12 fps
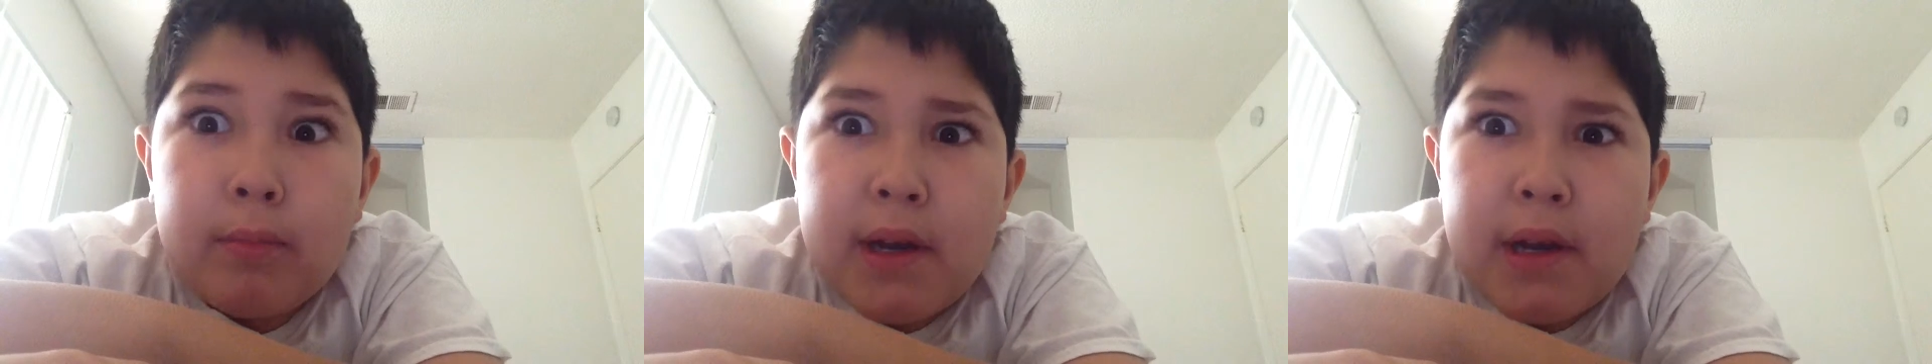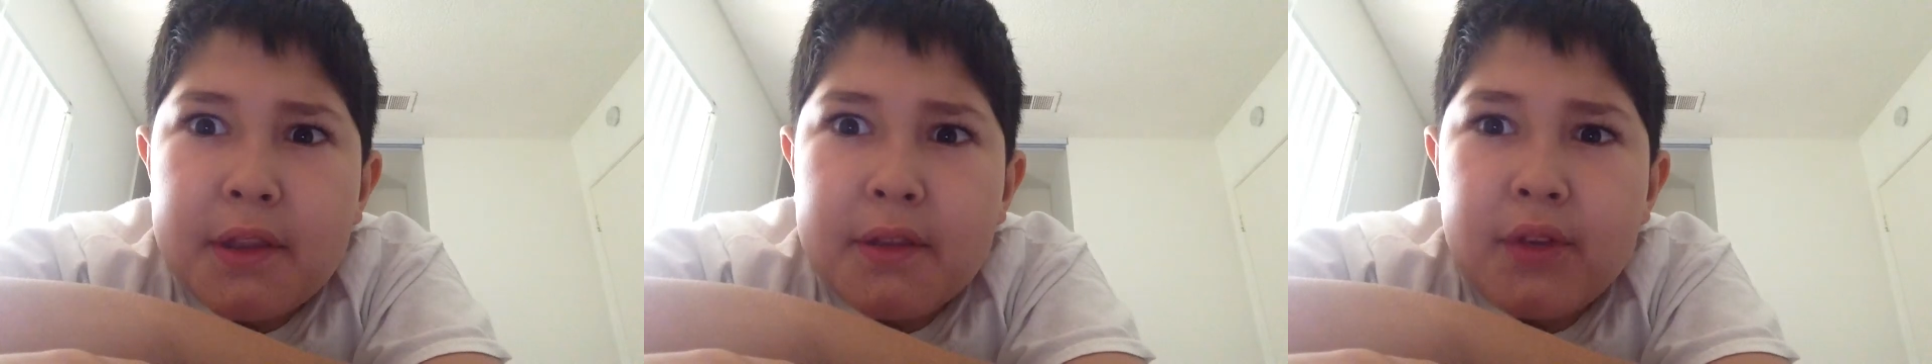but
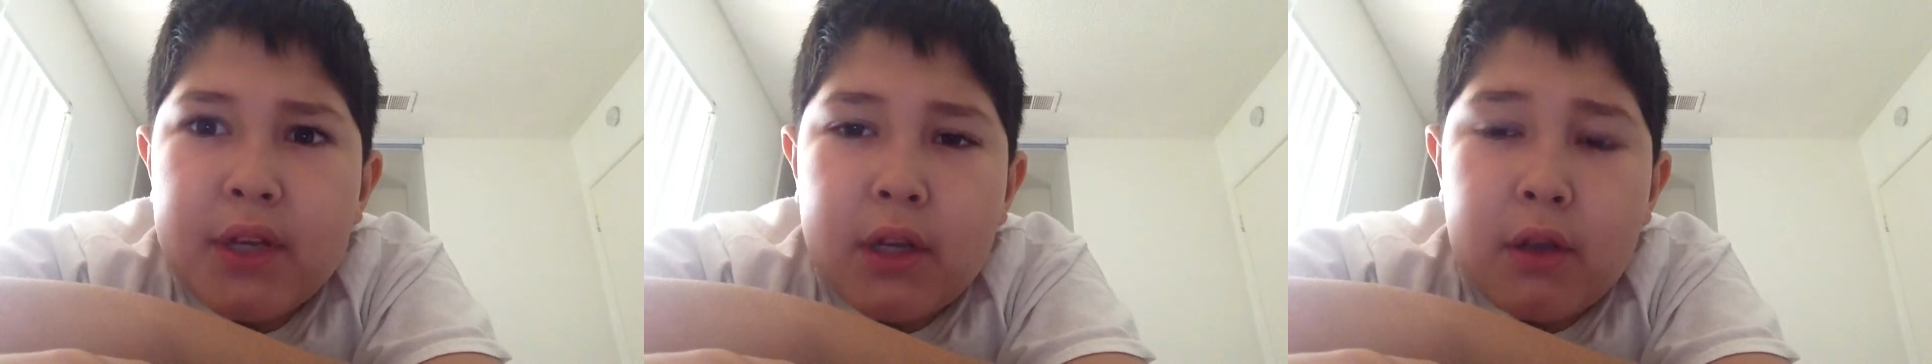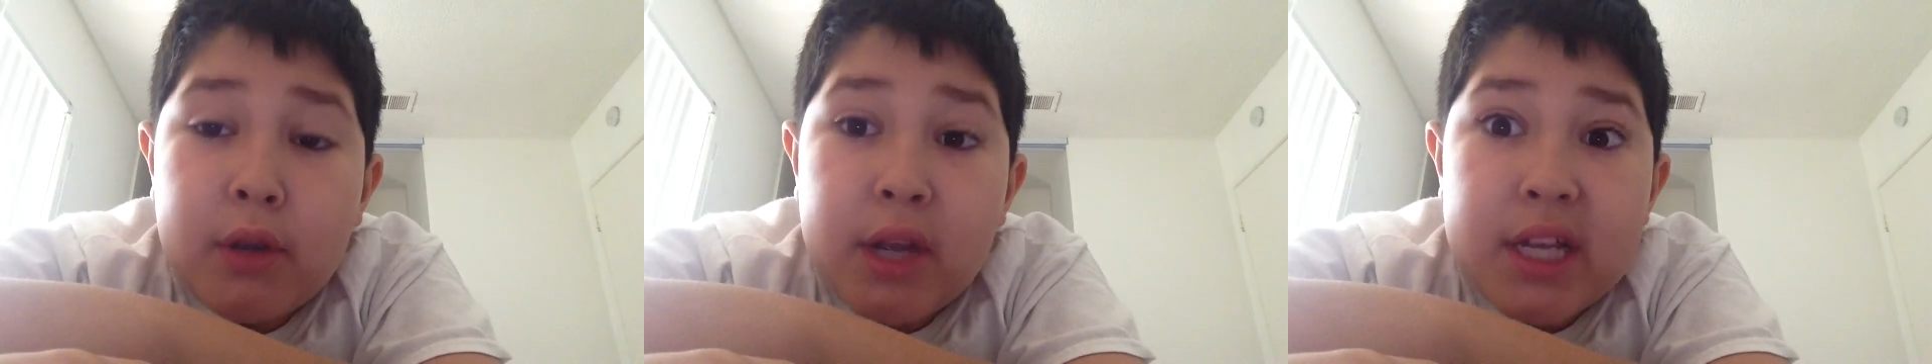not the
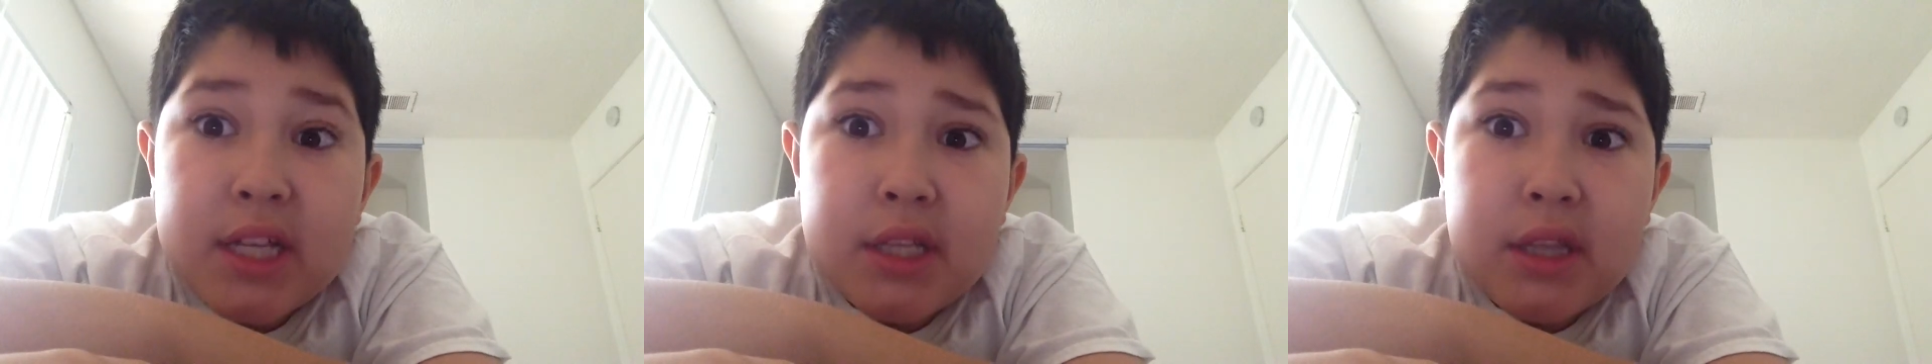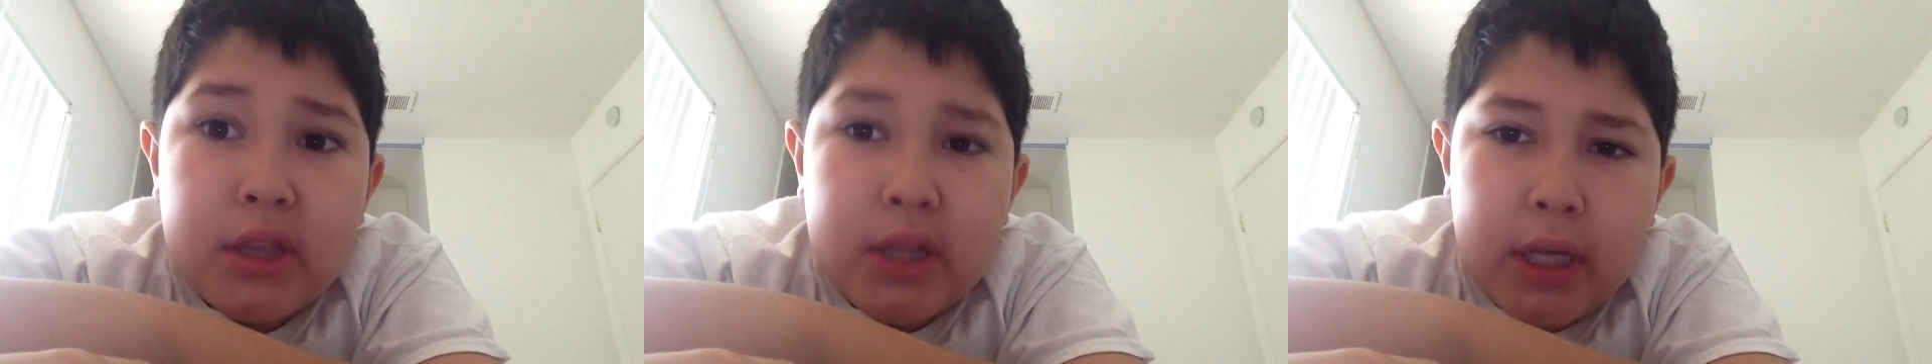video you guys
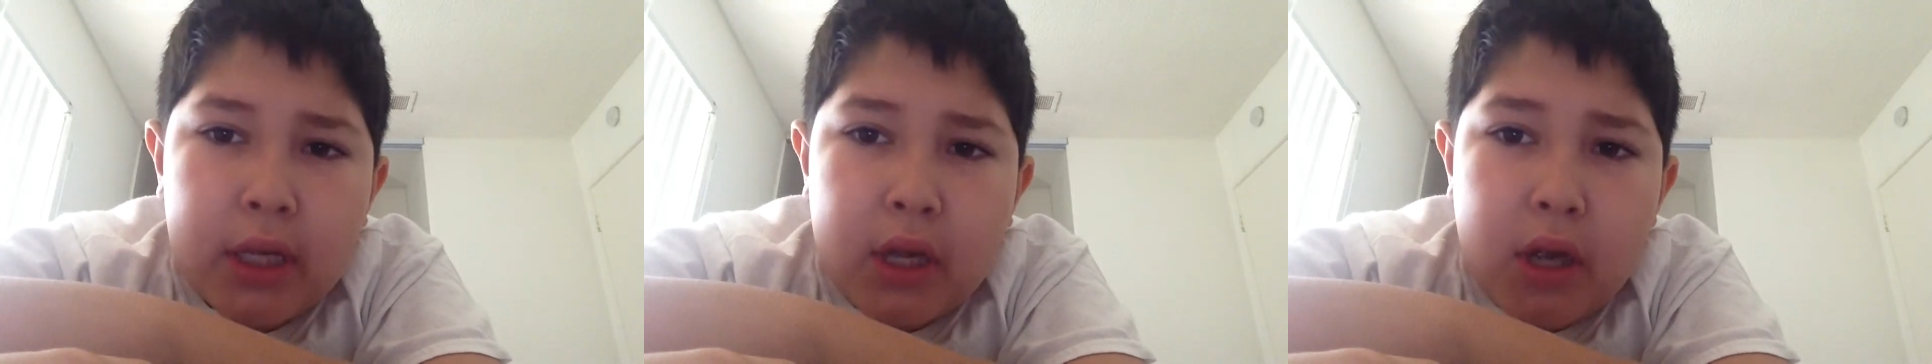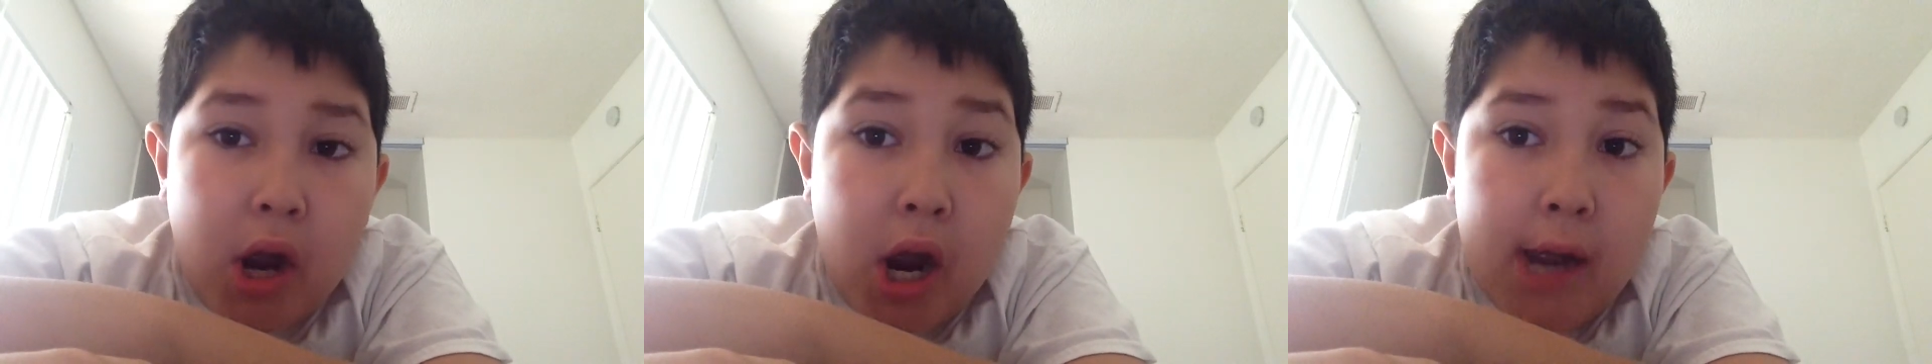think
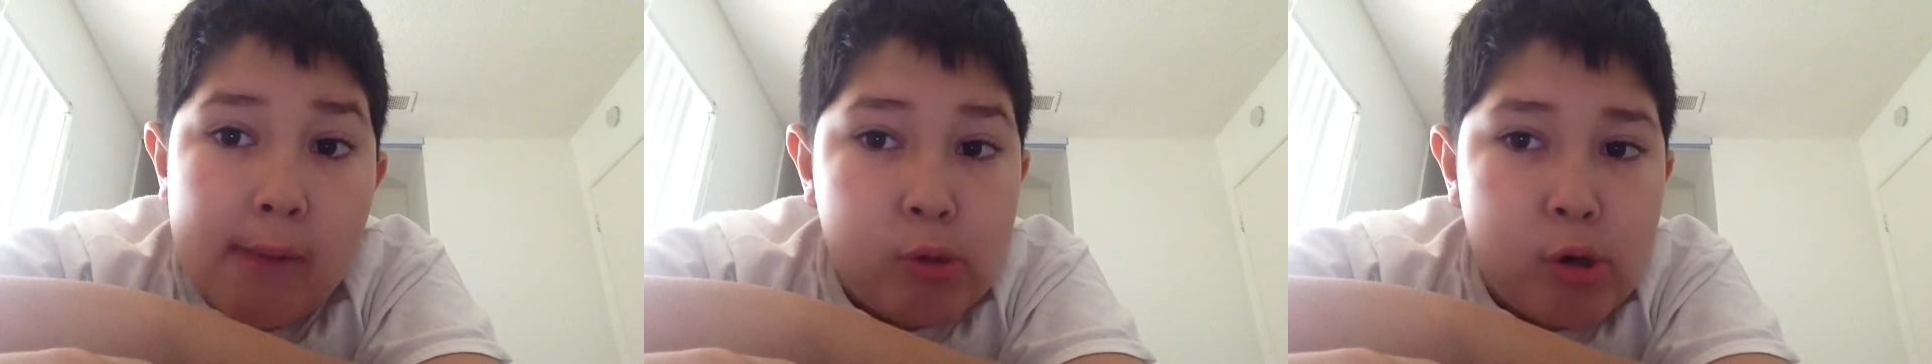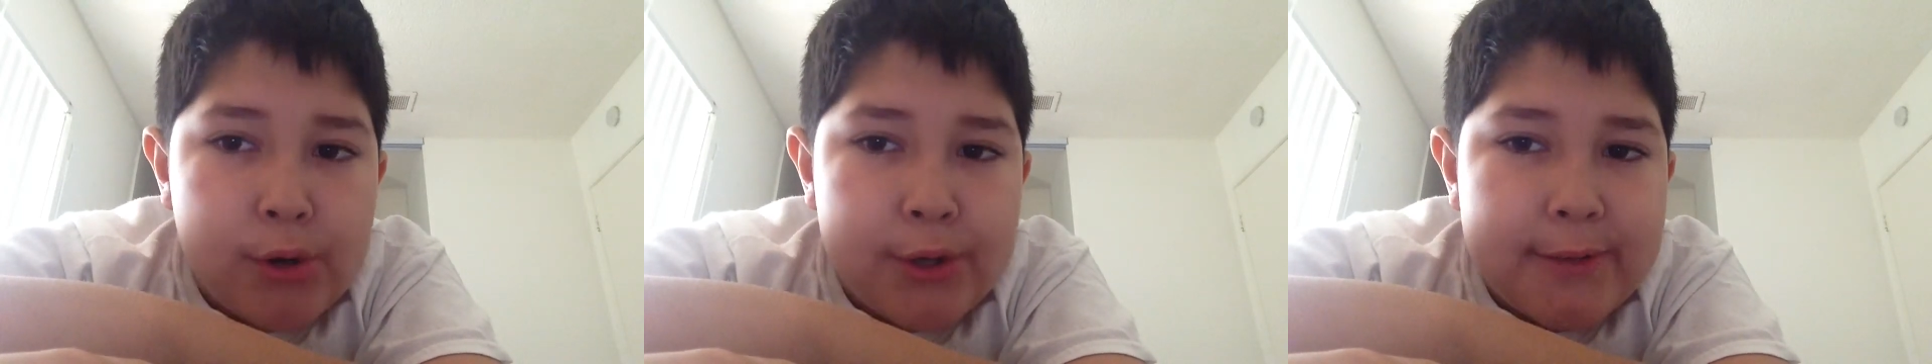I'm
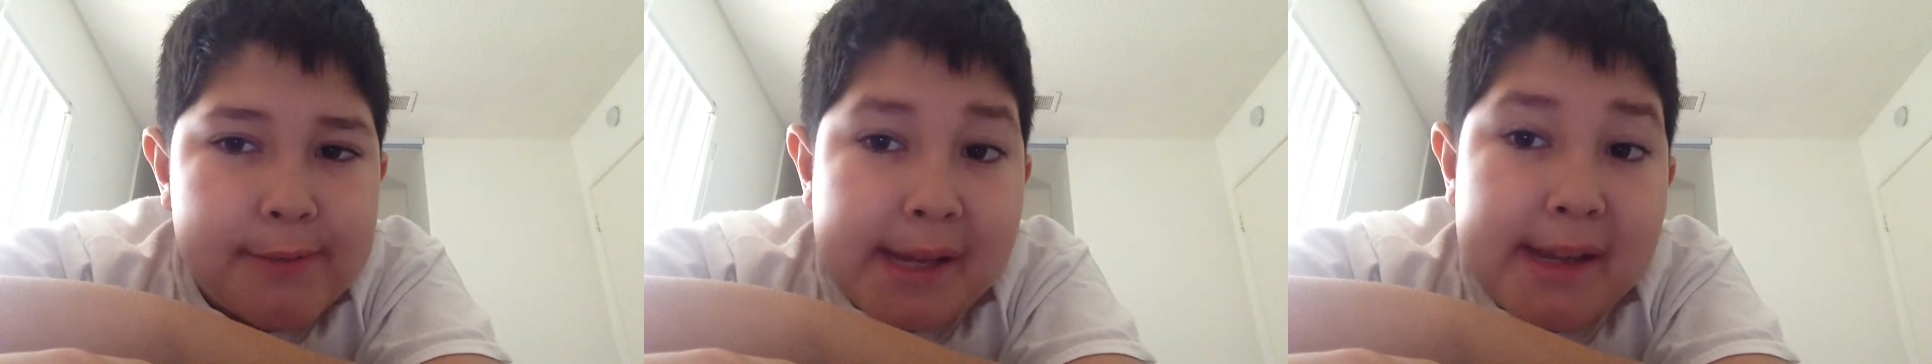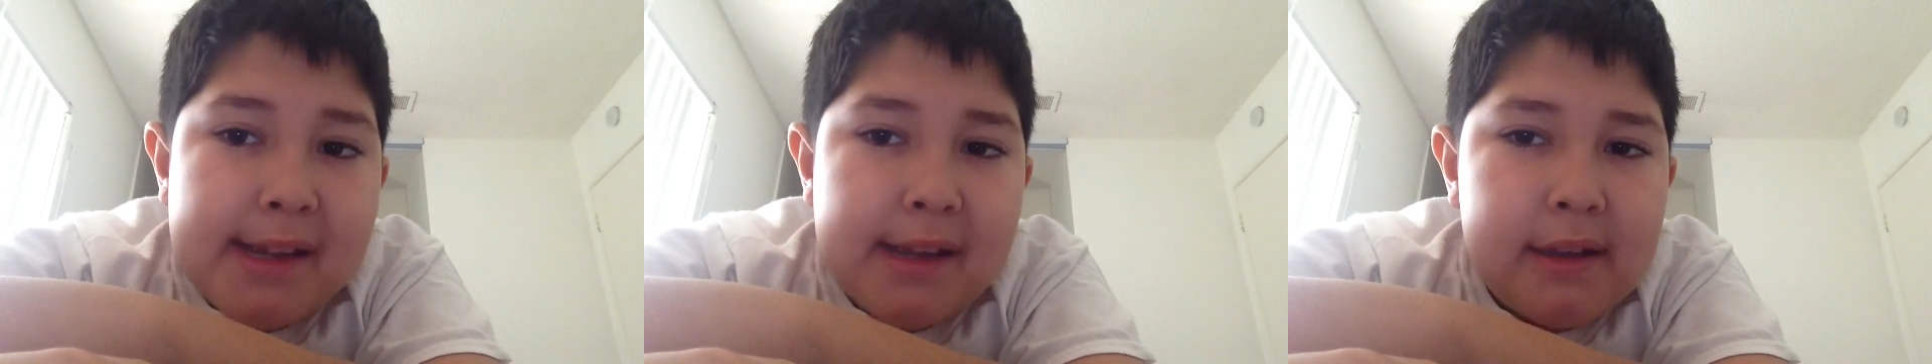going to
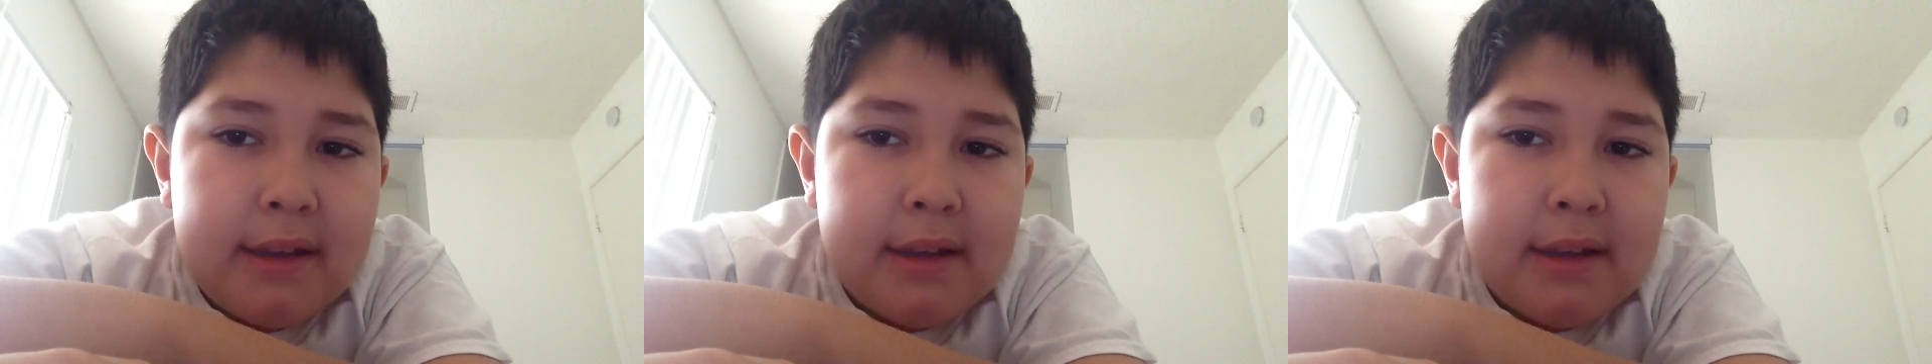make.